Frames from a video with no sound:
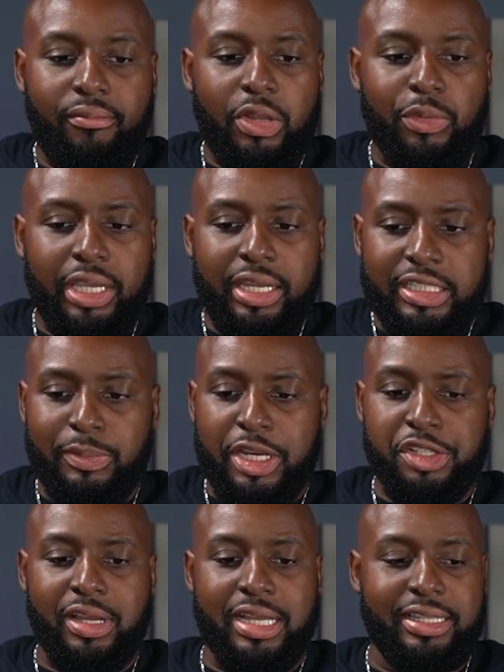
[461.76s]
When you get a
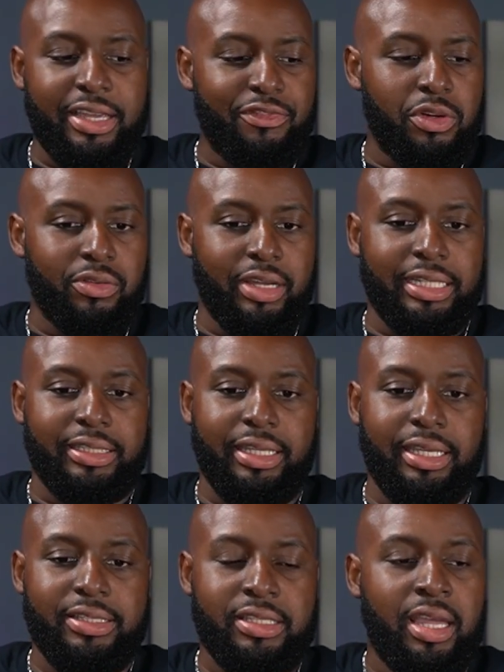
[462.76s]
specialized headphone like
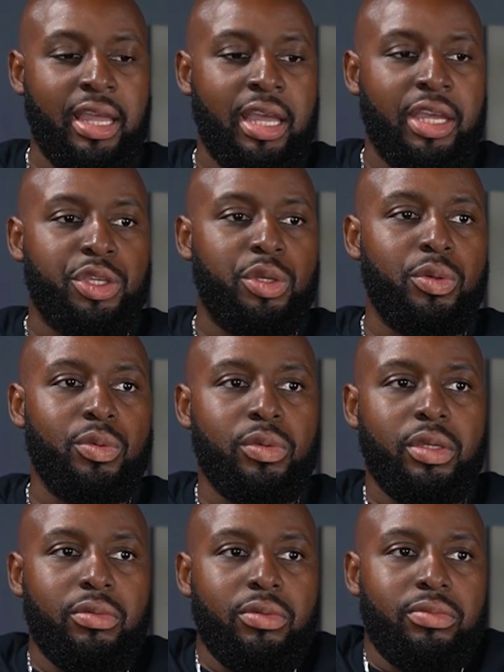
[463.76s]
these, you,
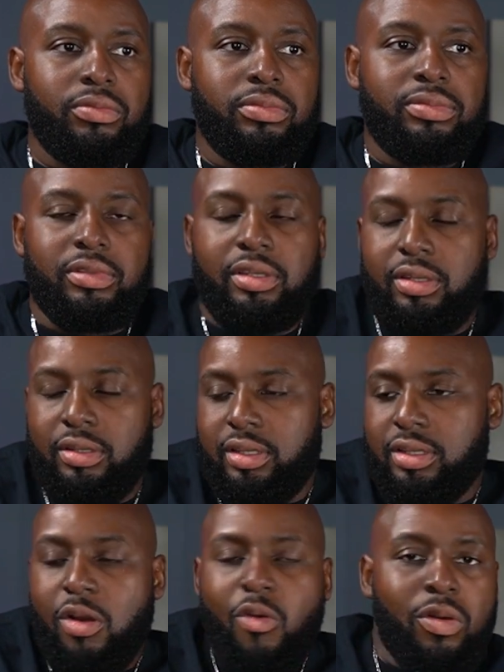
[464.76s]
you
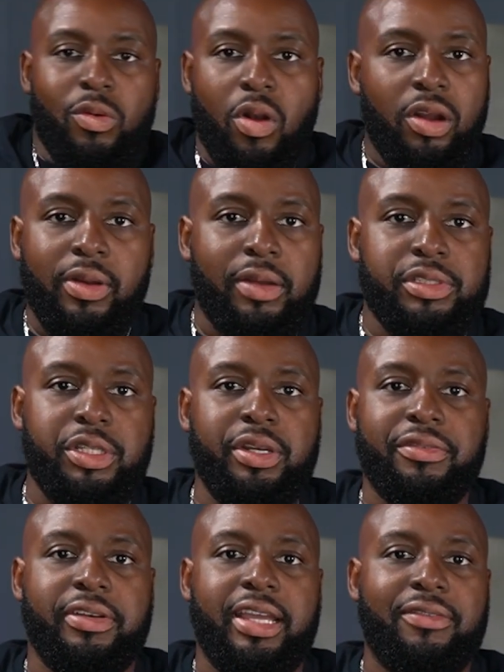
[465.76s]
you don't want to walk around with two
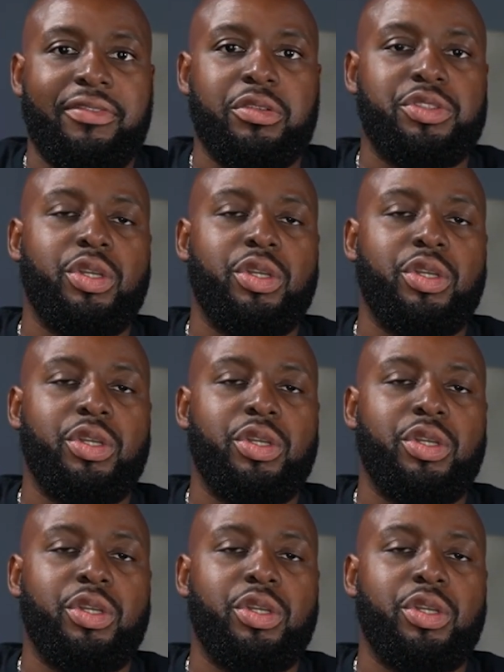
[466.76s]
different headphones.